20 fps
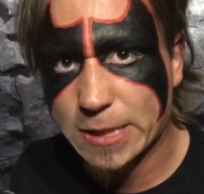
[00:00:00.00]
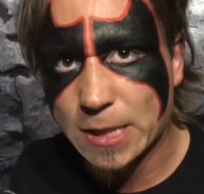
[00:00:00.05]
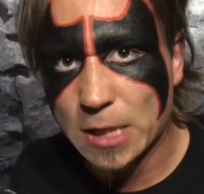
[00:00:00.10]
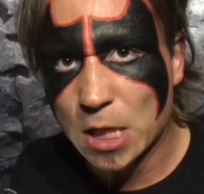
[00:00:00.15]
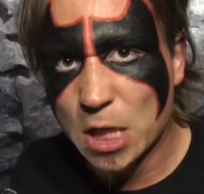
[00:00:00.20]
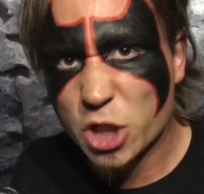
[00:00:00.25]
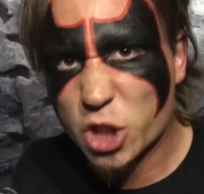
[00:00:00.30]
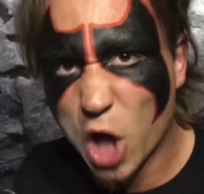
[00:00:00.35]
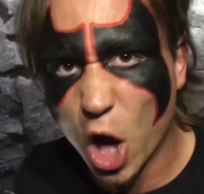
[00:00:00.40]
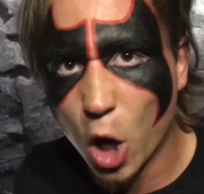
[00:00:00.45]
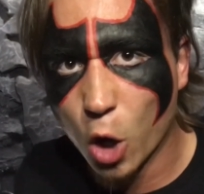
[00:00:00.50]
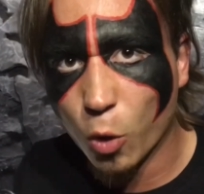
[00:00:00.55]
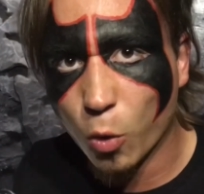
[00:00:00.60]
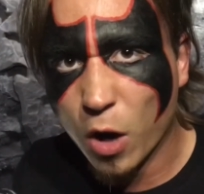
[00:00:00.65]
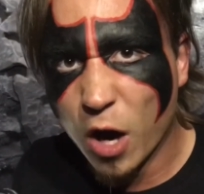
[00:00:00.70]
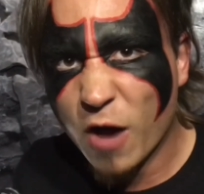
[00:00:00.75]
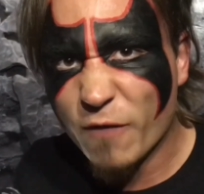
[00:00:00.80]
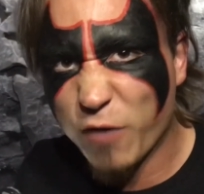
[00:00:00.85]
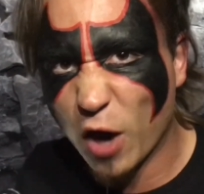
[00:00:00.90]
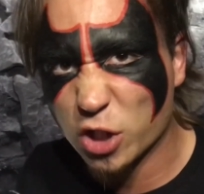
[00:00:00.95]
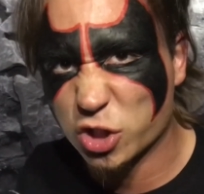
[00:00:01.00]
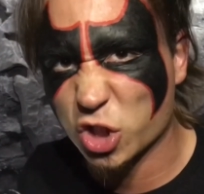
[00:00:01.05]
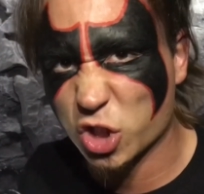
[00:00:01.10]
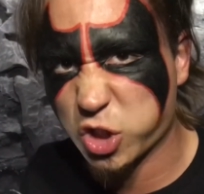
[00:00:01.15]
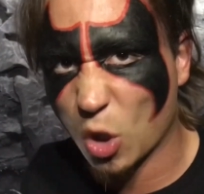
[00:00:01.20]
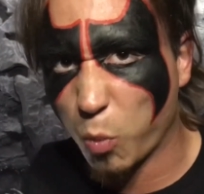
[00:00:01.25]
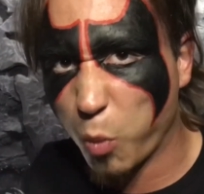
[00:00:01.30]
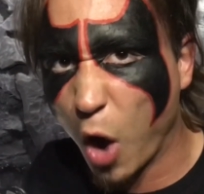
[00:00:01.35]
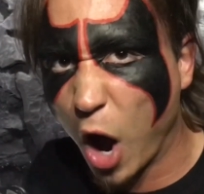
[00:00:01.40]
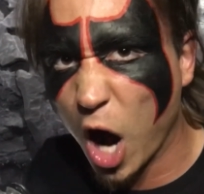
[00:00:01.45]
You versus the
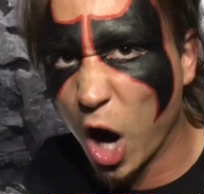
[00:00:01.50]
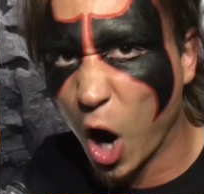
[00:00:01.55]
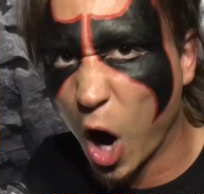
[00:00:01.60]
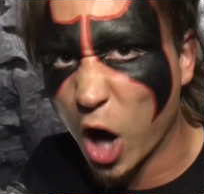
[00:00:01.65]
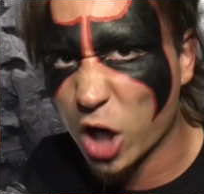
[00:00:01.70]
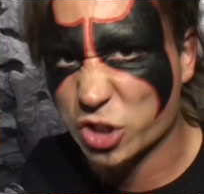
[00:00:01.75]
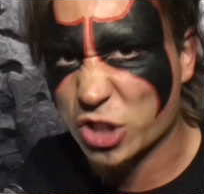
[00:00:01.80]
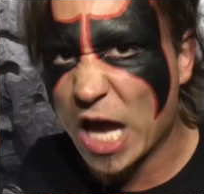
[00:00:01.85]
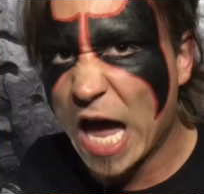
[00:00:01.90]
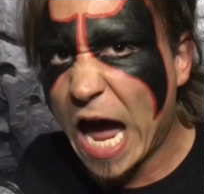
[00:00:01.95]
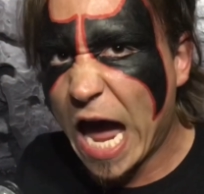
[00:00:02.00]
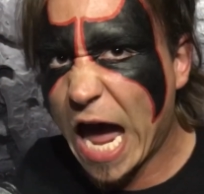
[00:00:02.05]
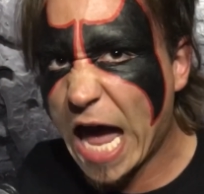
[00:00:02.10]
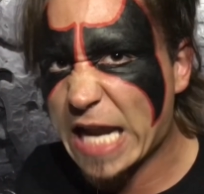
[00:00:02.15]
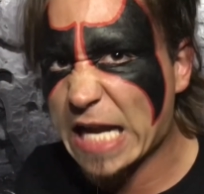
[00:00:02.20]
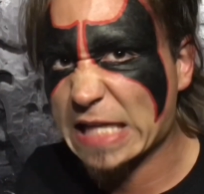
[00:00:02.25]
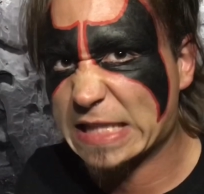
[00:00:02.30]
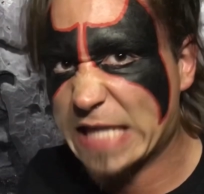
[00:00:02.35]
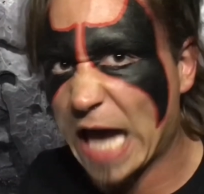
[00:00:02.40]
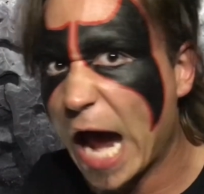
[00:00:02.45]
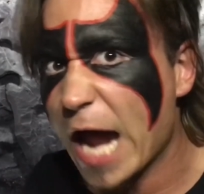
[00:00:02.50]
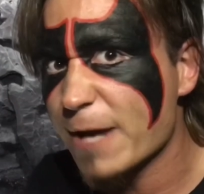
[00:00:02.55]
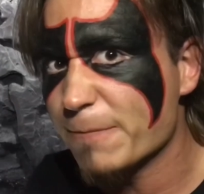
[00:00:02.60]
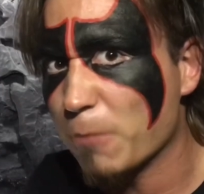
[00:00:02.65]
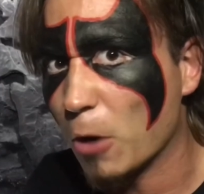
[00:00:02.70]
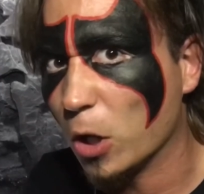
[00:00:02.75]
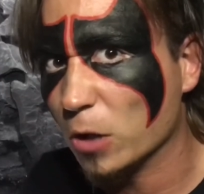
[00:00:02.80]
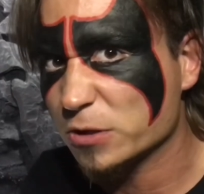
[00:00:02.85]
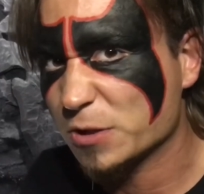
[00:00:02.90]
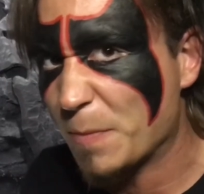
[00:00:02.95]
Warhorse in a
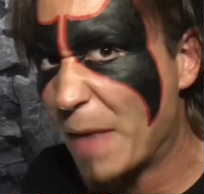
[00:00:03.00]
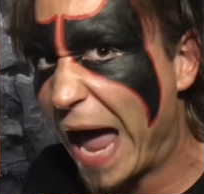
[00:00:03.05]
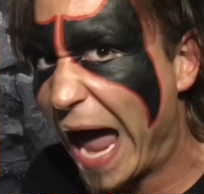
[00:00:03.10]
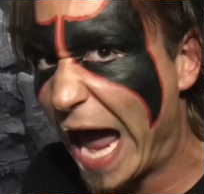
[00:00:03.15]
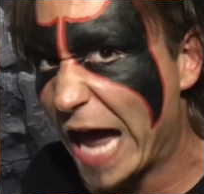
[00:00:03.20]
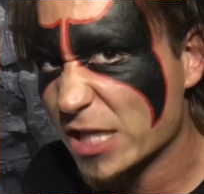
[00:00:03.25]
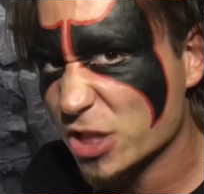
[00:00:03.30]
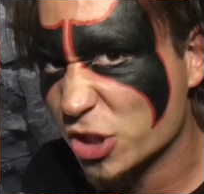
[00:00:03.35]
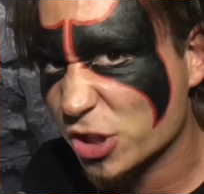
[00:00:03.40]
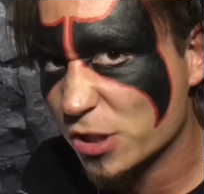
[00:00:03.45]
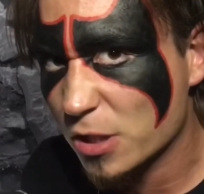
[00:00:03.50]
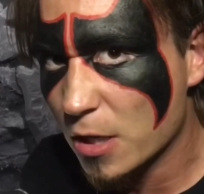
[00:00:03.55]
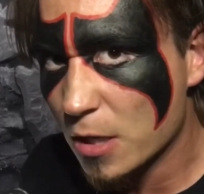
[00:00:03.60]
tables match.